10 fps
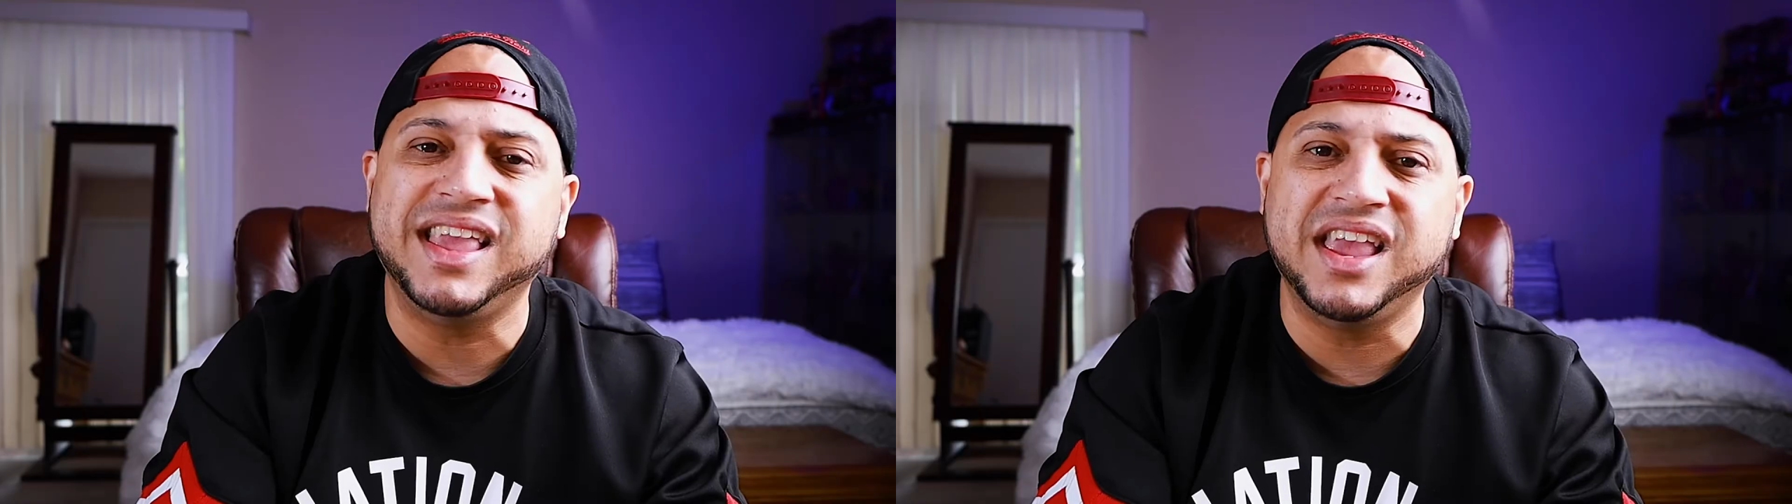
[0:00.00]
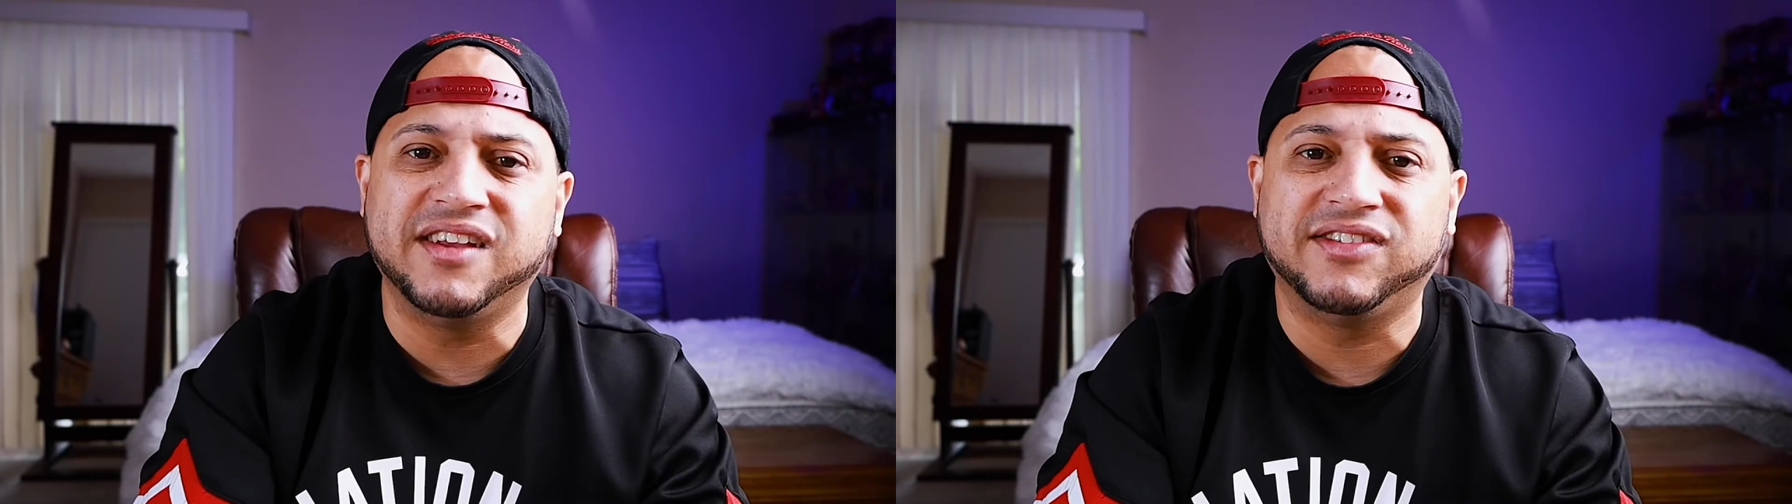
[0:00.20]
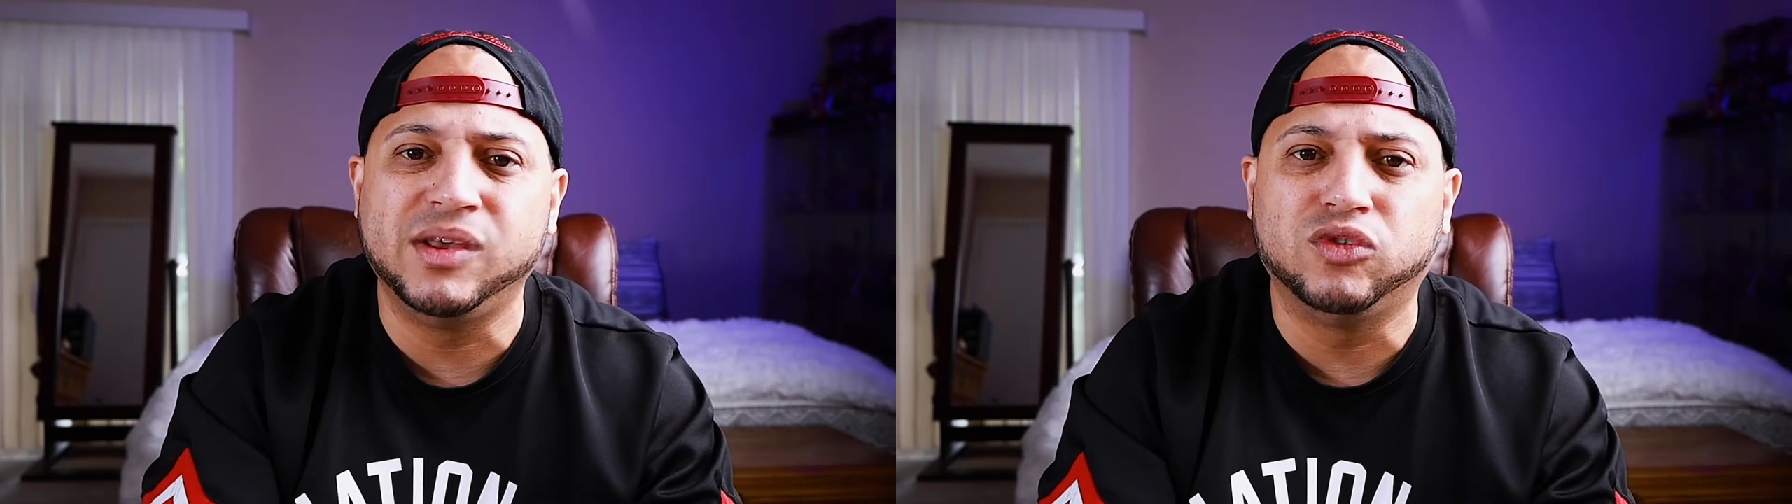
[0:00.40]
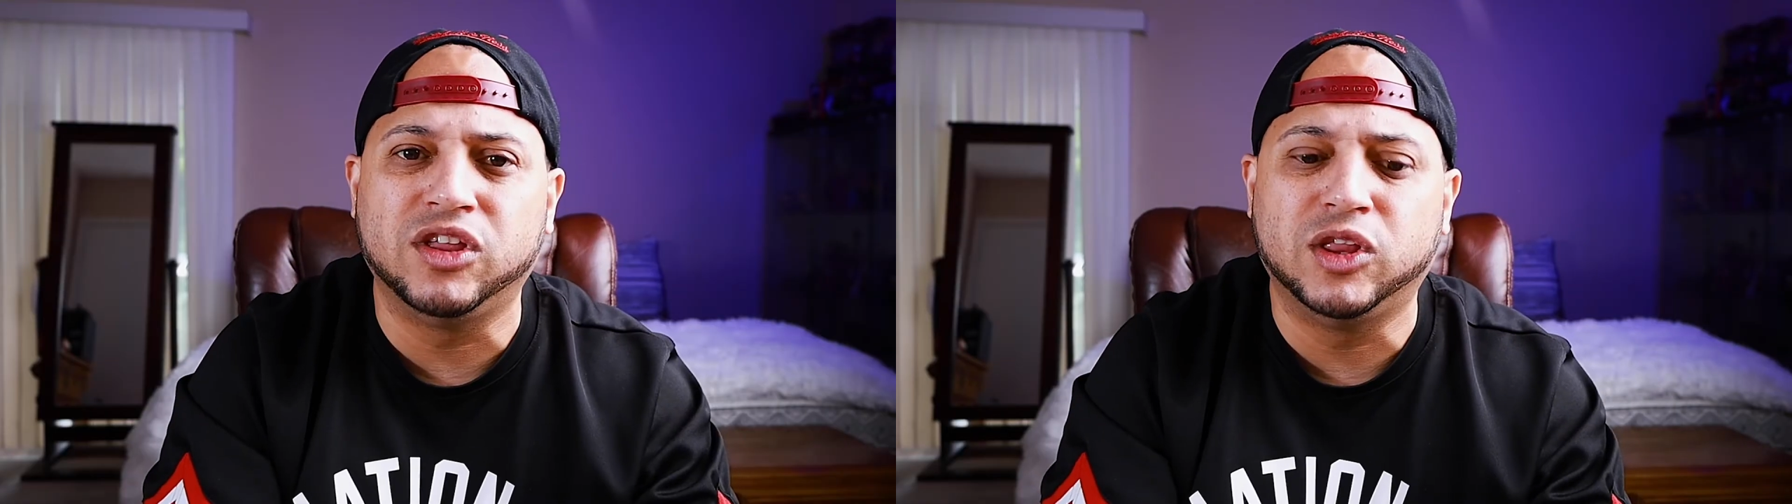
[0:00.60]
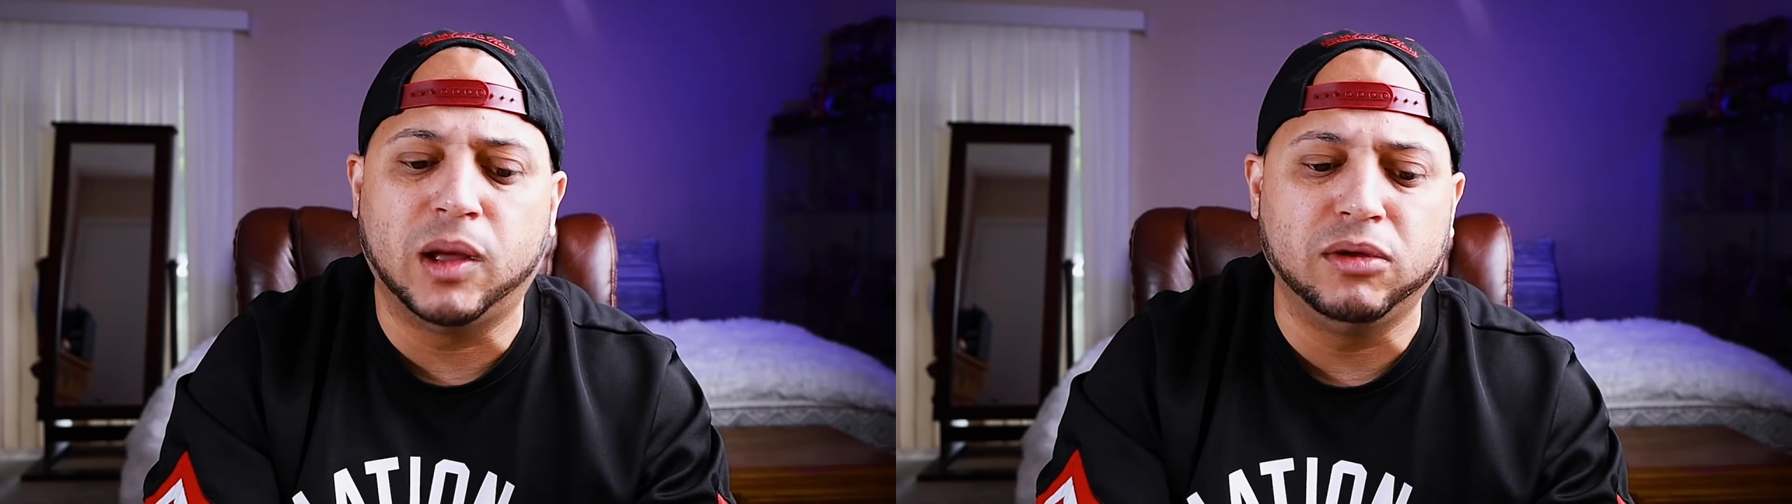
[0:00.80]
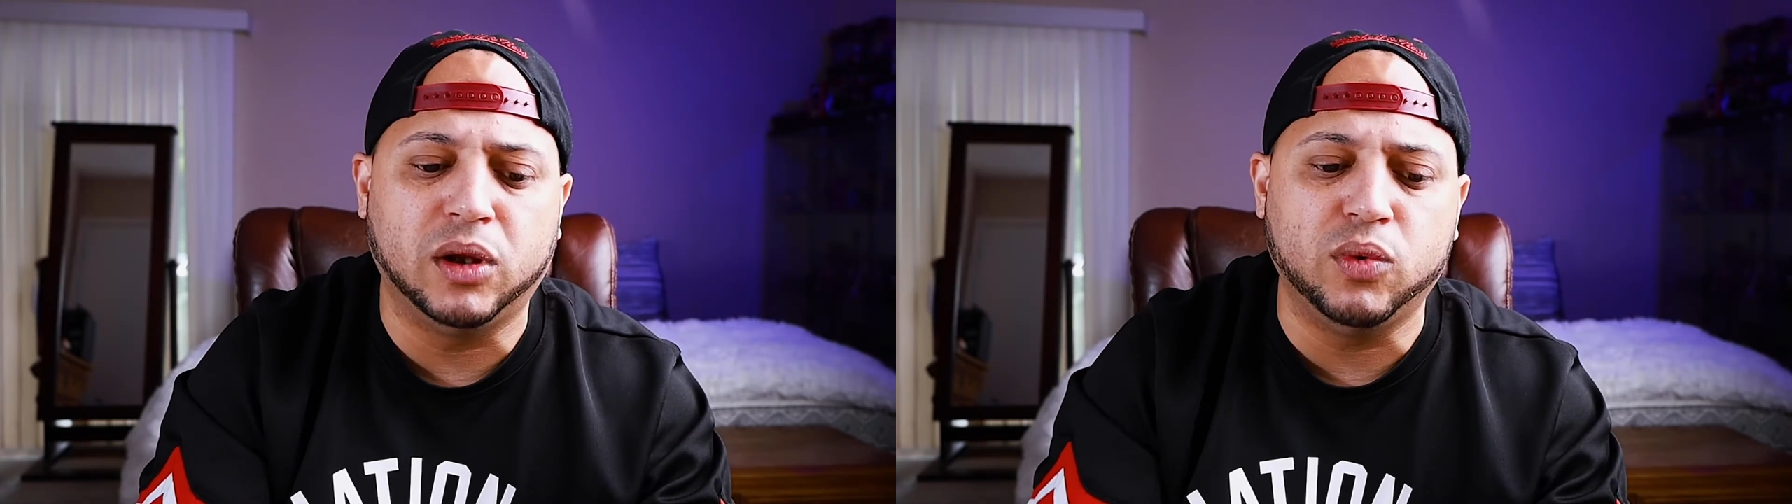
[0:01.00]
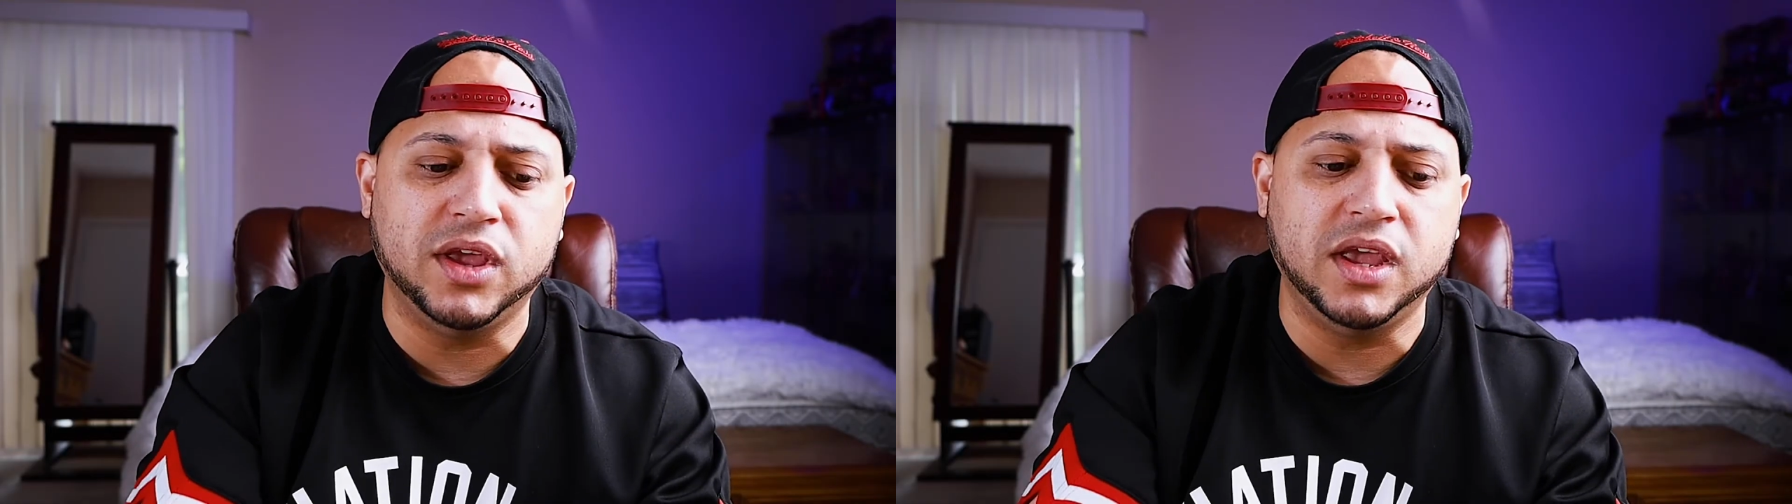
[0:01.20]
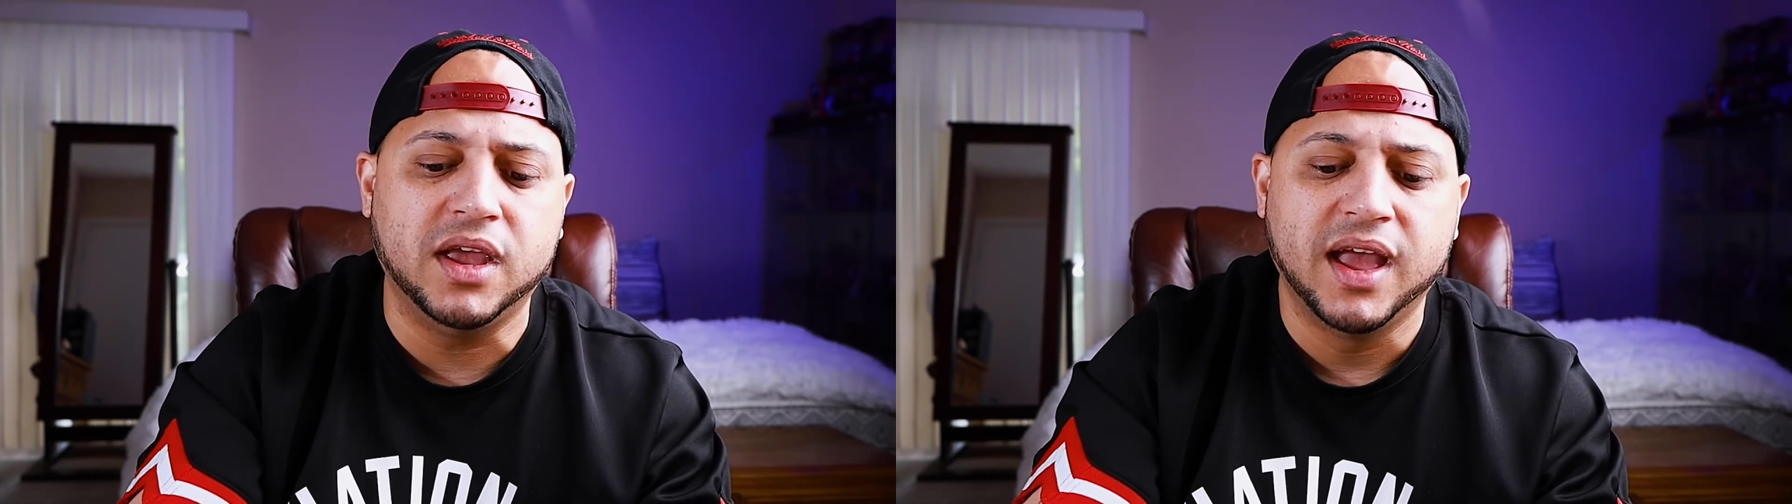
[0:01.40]
years he was in
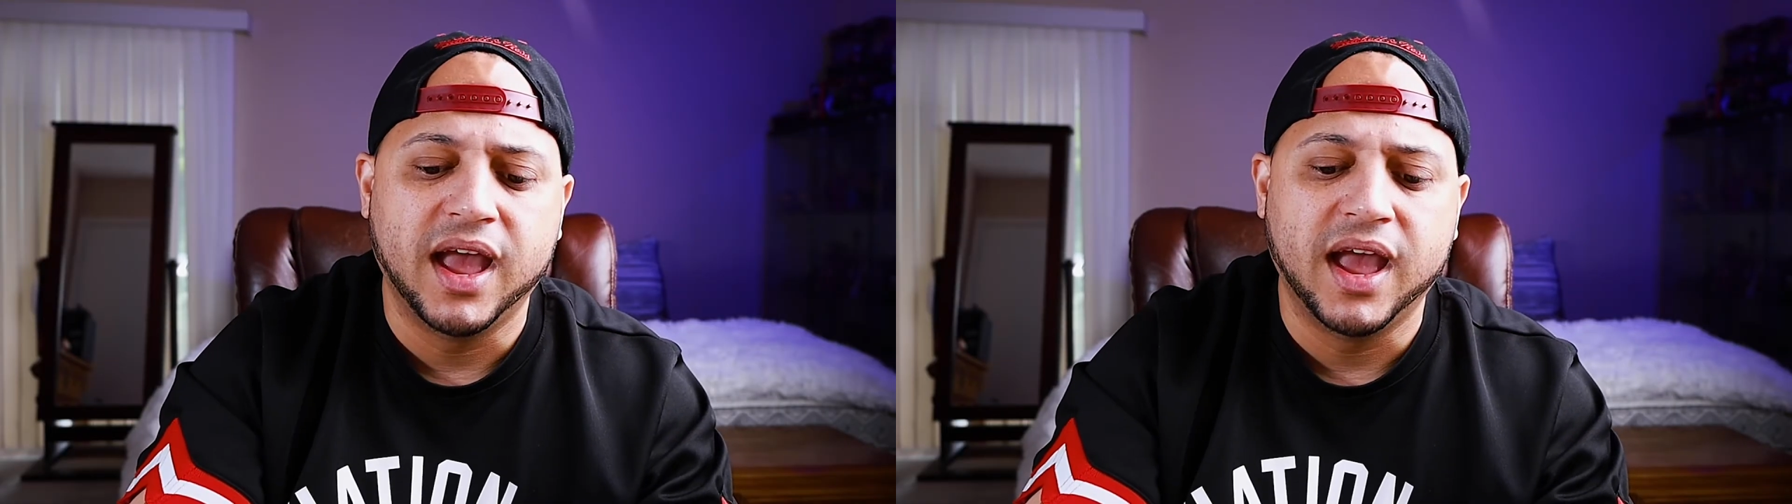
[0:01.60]
WWE